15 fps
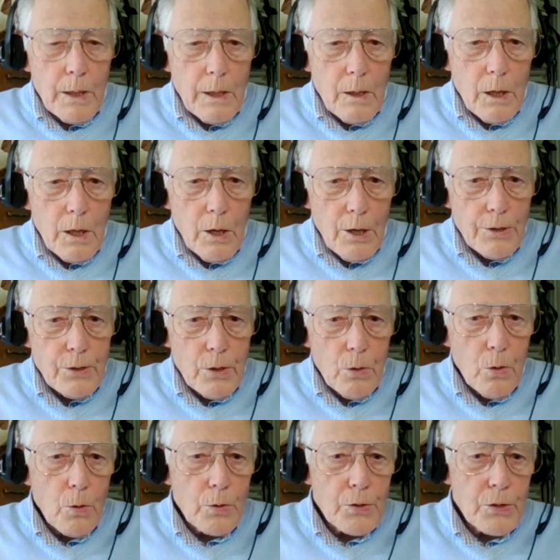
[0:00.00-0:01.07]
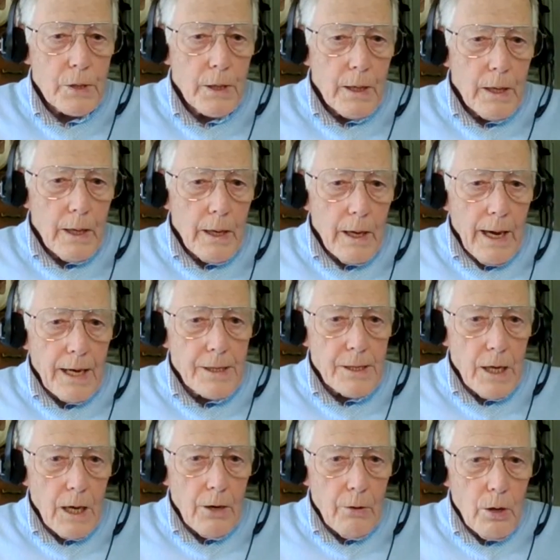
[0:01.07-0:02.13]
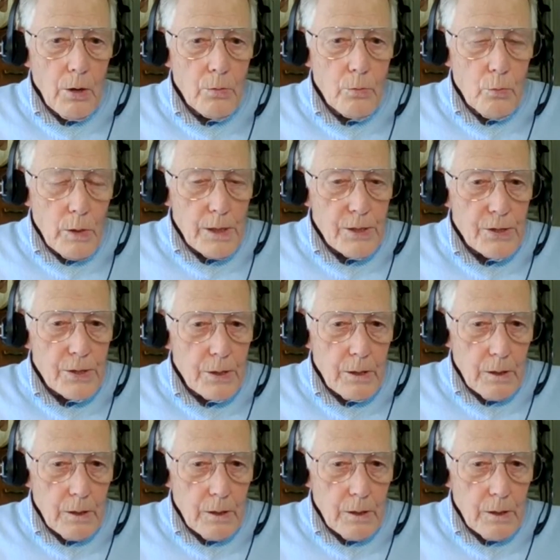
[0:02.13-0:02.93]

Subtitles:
hurt a horse at our own risk.